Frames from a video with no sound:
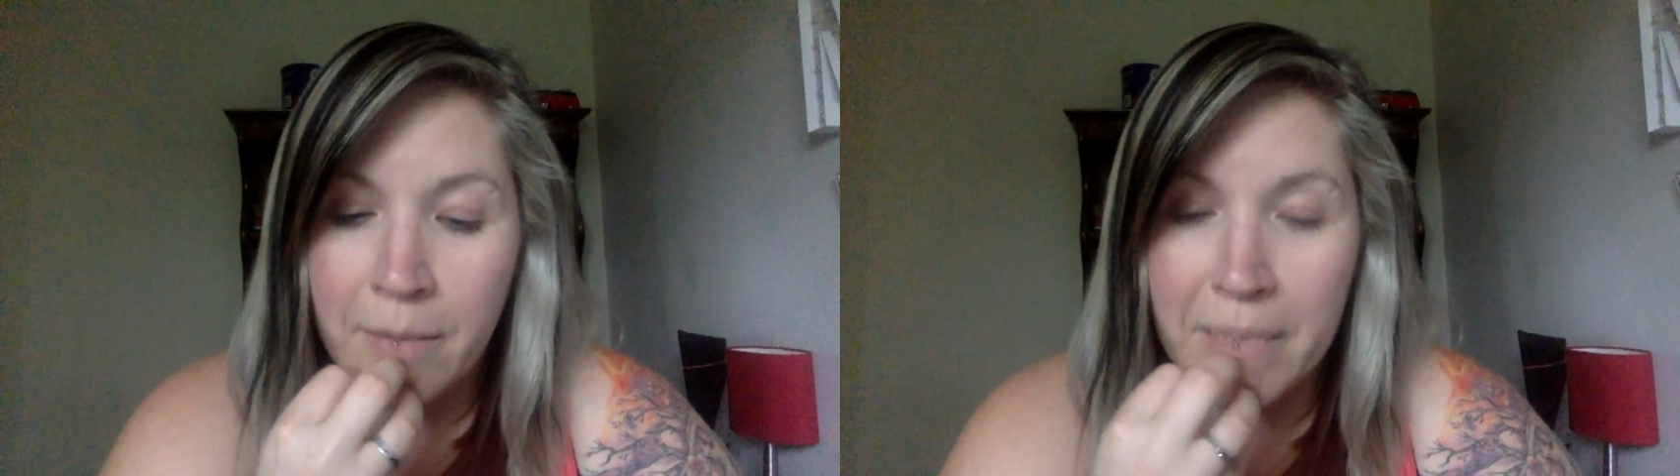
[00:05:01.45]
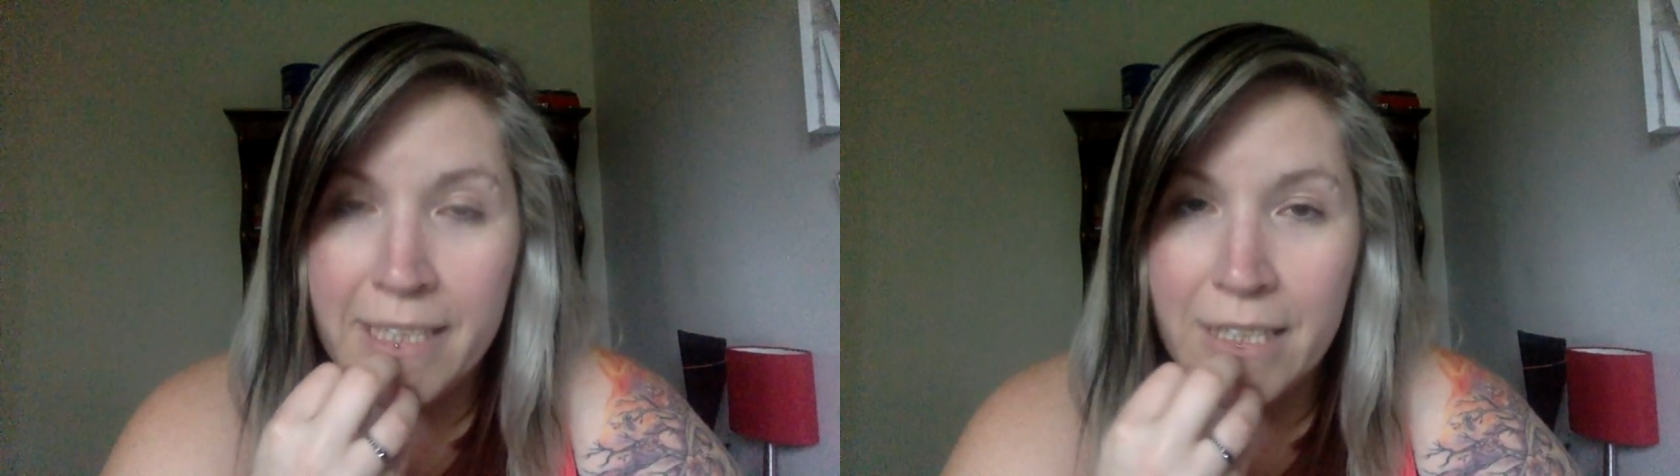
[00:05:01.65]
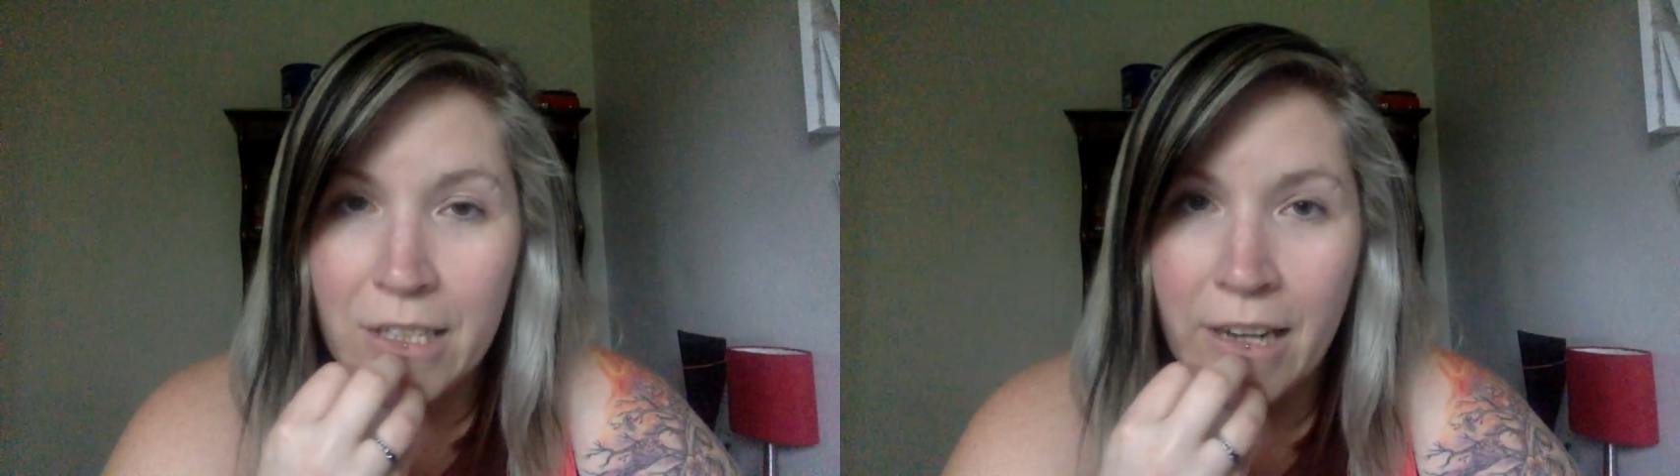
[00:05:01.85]
my
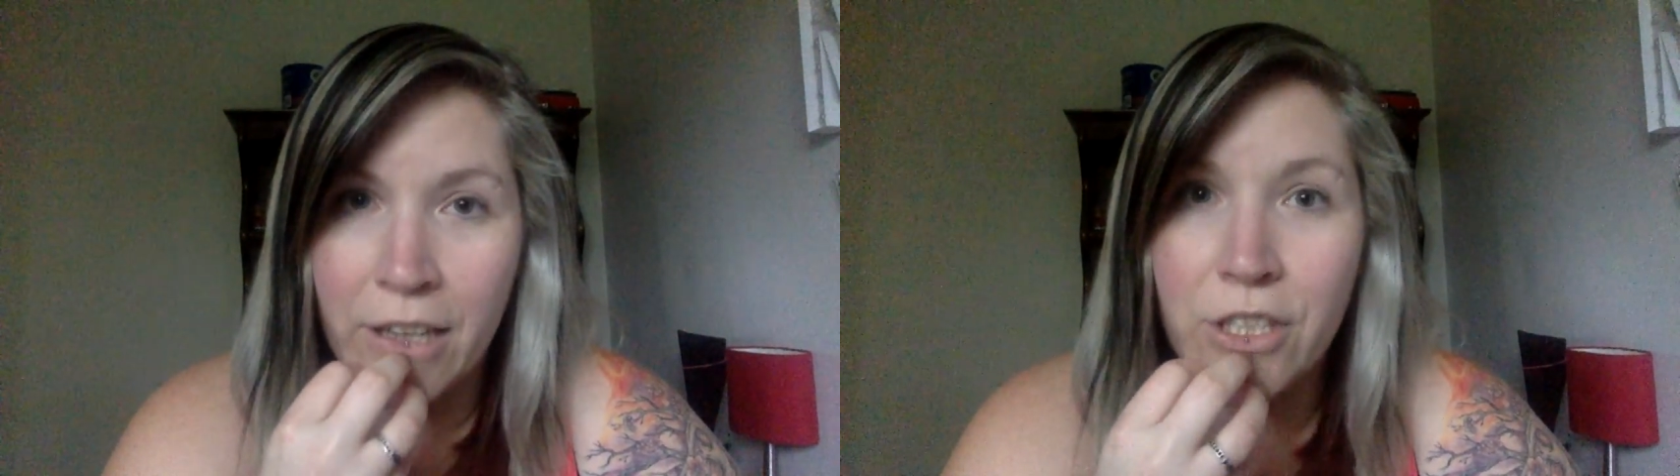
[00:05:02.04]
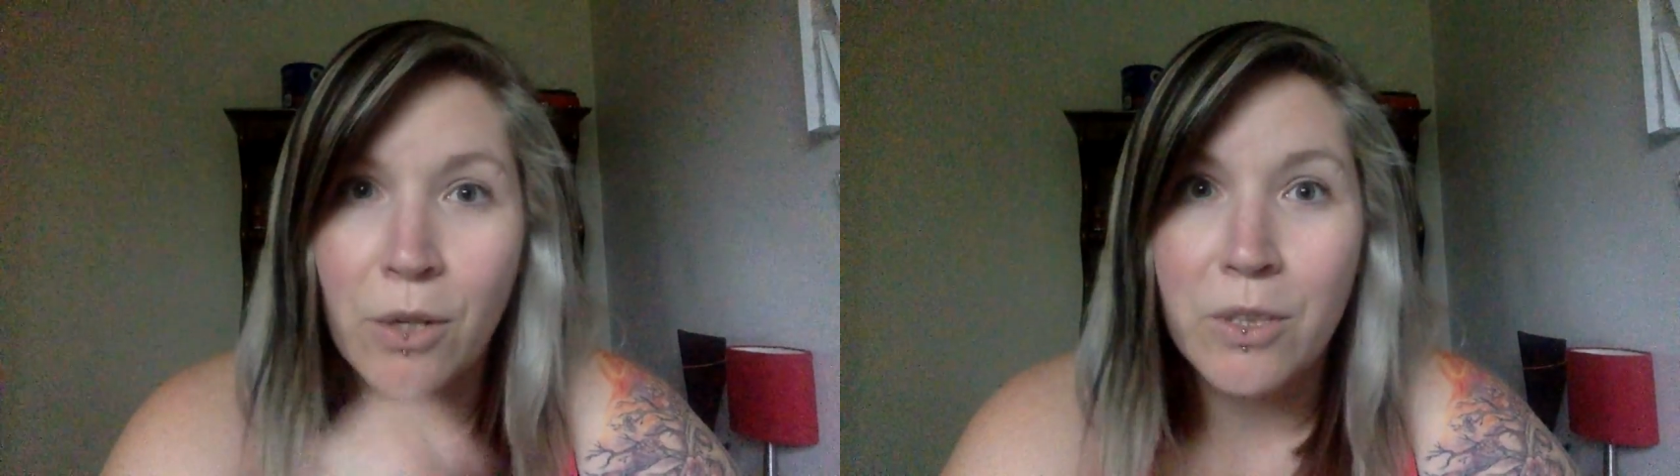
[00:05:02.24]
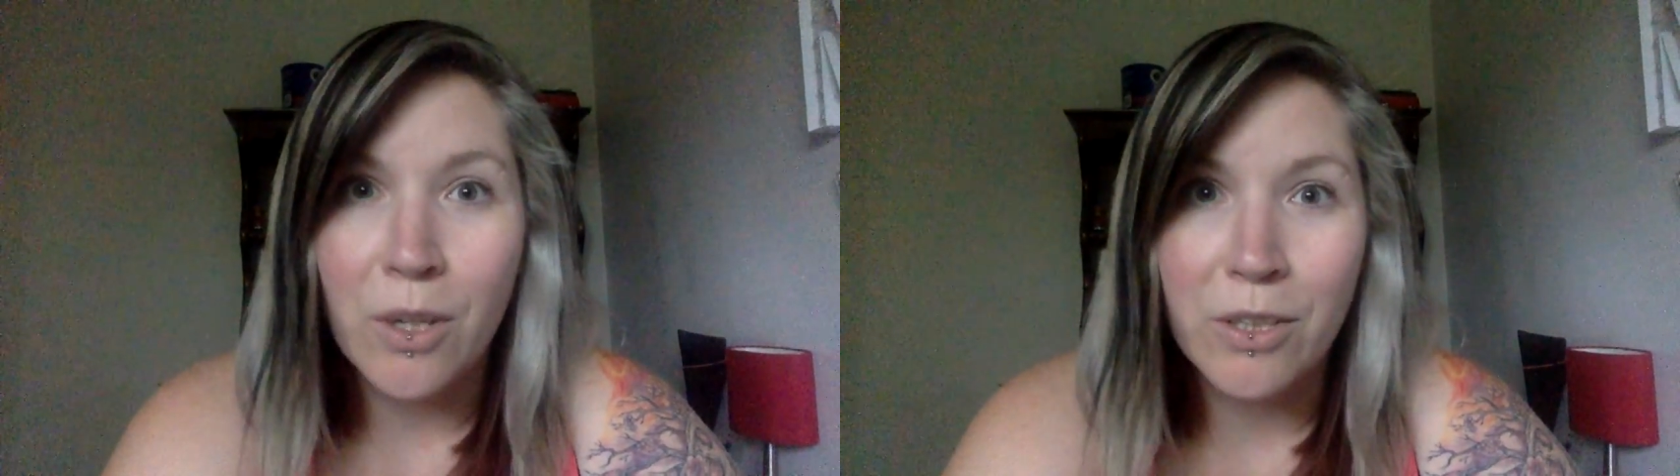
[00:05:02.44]
sister and I are
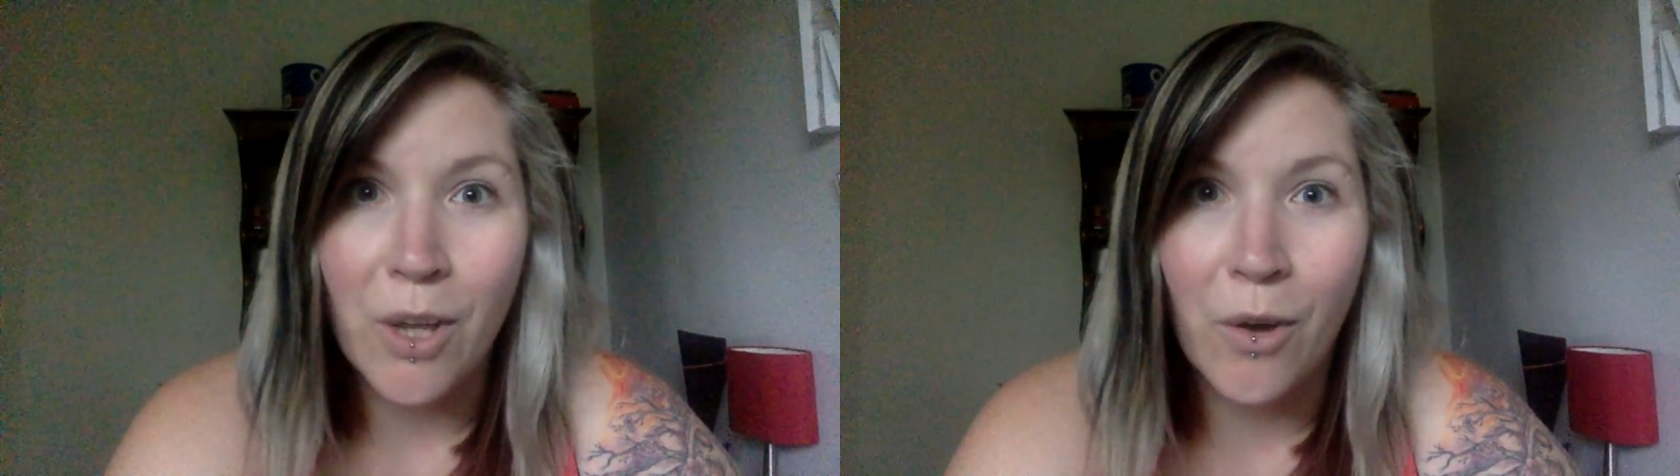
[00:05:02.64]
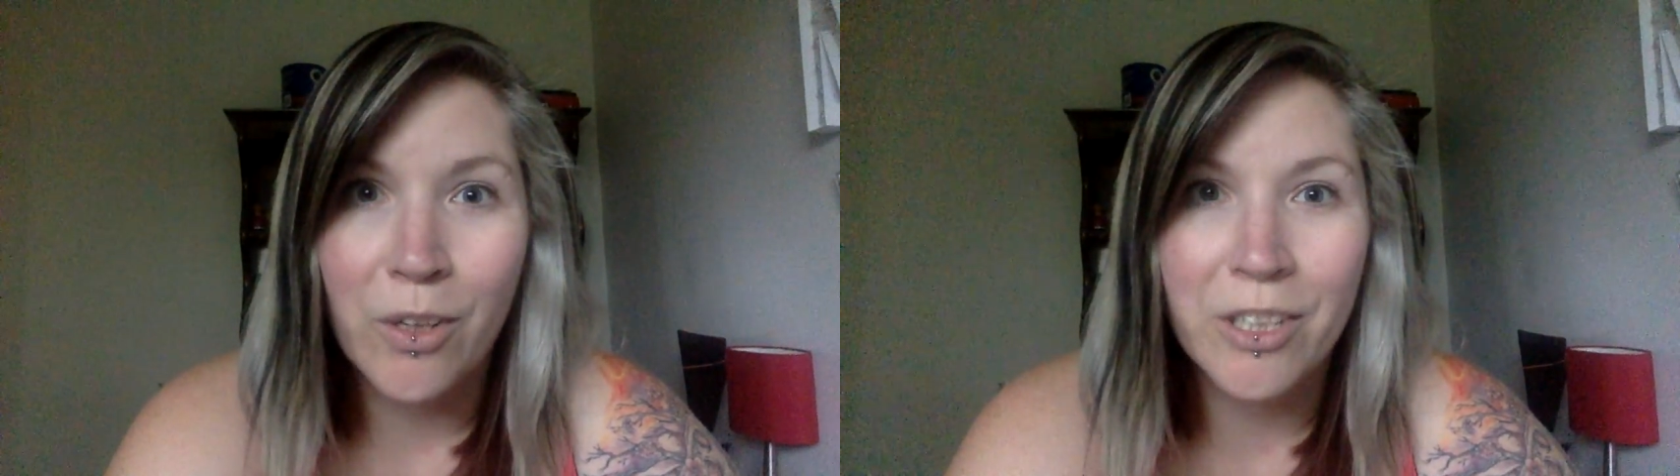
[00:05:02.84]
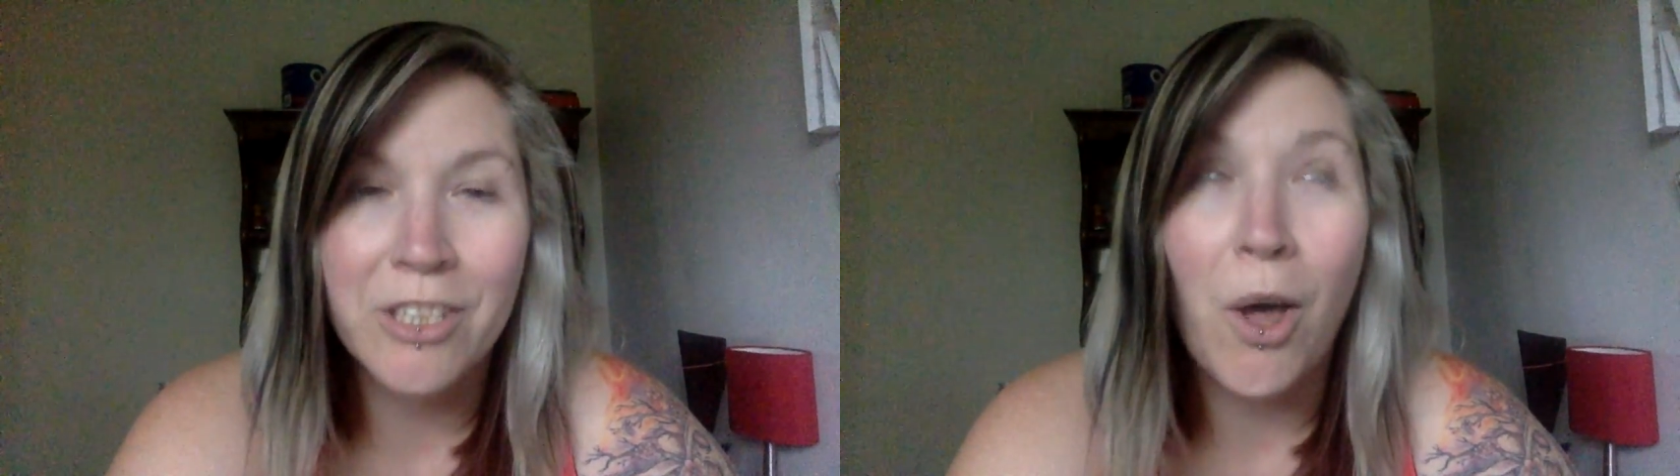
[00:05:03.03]
so
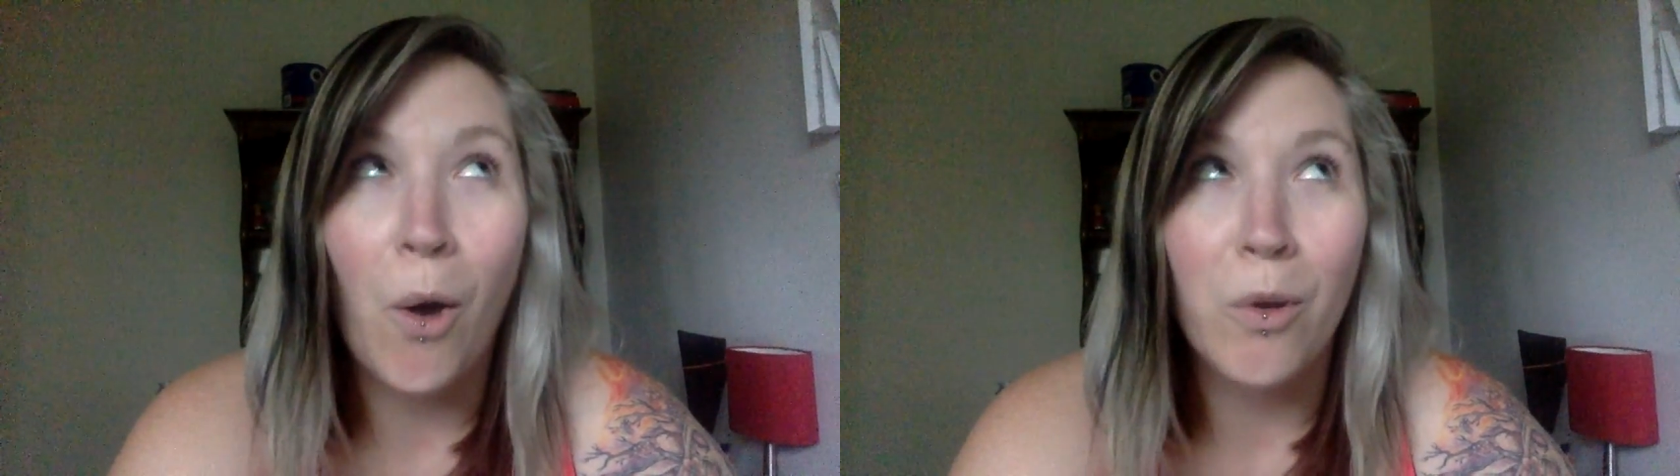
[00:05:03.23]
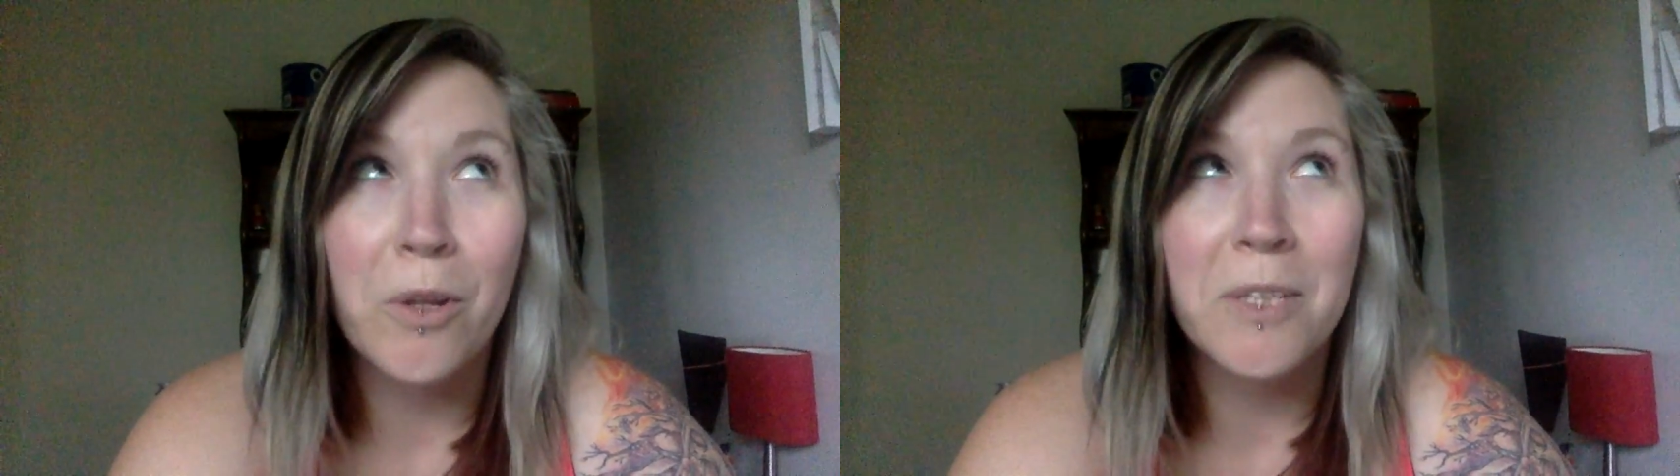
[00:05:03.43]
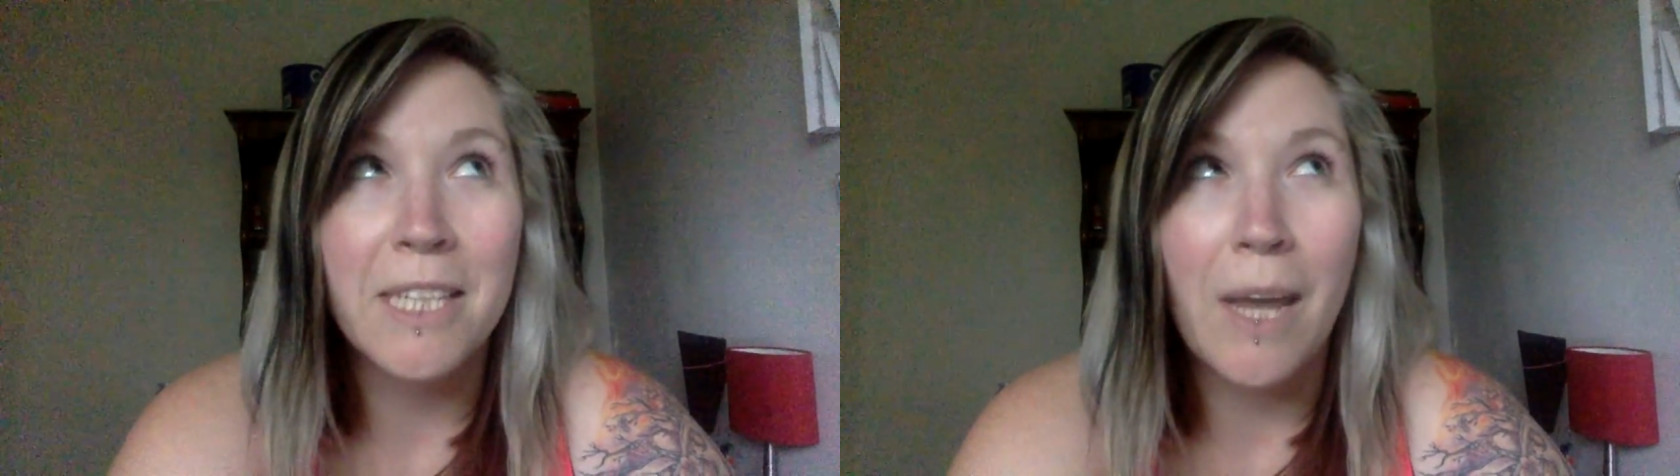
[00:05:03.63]
close